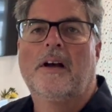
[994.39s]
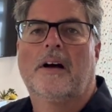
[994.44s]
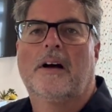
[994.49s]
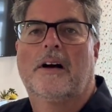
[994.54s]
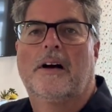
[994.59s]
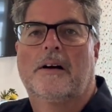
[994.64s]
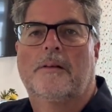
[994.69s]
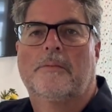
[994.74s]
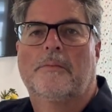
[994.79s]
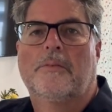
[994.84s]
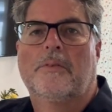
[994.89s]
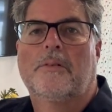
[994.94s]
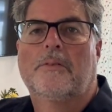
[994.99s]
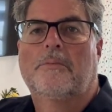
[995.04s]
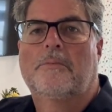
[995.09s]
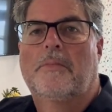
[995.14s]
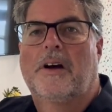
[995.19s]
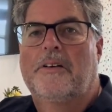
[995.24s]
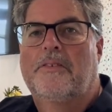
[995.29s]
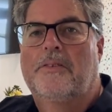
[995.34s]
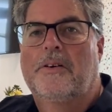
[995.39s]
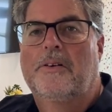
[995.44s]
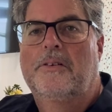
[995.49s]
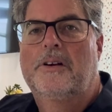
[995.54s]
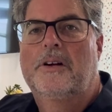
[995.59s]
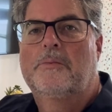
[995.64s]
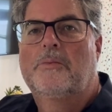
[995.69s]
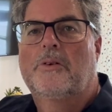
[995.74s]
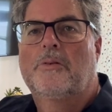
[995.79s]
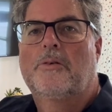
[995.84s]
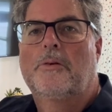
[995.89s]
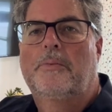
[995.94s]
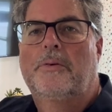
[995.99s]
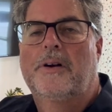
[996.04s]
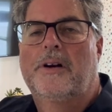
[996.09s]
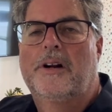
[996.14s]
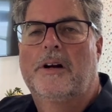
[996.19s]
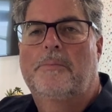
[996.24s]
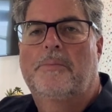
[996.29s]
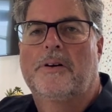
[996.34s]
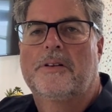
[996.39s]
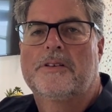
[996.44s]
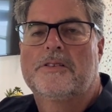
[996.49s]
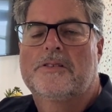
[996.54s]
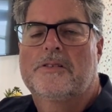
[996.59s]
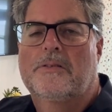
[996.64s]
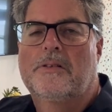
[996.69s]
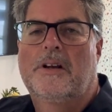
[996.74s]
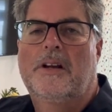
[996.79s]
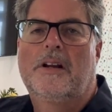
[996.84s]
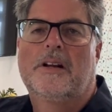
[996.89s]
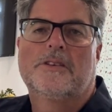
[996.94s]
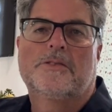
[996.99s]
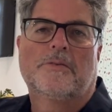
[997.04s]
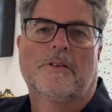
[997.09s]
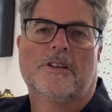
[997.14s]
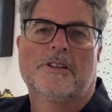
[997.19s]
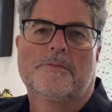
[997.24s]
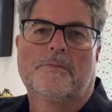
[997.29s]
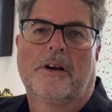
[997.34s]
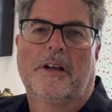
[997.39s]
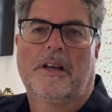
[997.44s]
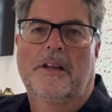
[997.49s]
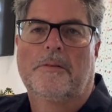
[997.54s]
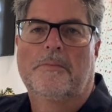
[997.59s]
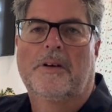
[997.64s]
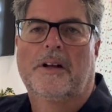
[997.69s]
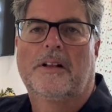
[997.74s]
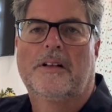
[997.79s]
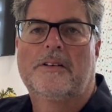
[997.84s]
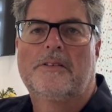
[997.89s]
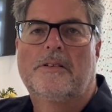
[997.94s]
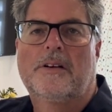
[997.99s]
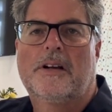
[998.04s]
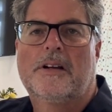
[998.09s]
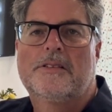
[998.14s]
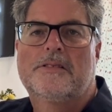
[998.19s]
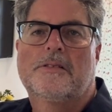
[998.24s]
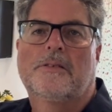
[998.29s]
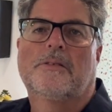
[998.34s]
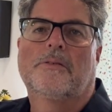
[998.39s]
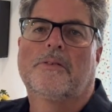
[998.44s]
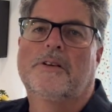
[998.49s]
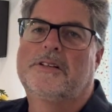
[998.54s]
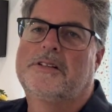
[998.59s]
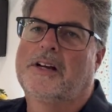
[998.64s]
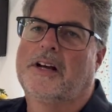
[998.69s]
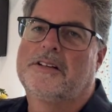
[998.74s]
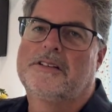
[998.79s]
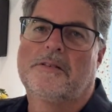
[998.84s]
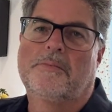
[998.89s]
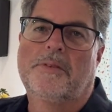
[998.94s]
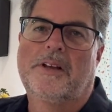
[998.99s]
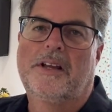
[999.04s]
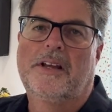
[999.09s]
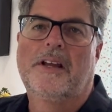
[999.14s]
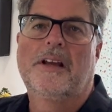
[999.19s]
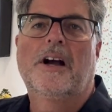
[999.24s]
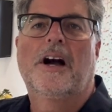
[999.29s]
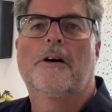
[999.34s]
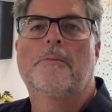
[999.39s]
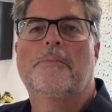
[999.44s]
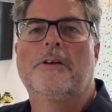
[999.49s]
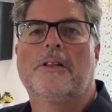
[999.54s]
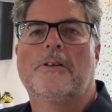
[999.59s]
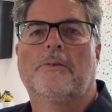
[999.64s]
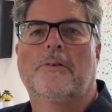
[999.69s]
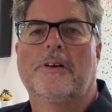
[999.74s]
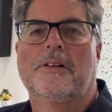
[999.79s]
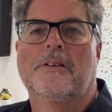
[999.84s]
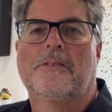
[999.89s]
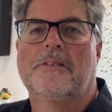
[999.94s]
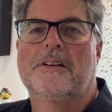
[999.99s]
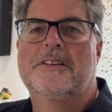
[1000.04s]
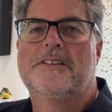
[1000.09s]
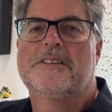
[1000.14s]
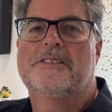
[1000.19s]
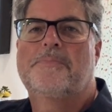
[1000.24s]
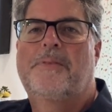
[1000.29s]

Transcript: Um, my phone number, we'll put it up on the screen as well as my email address. Reach out to me. I'll be the one that reaches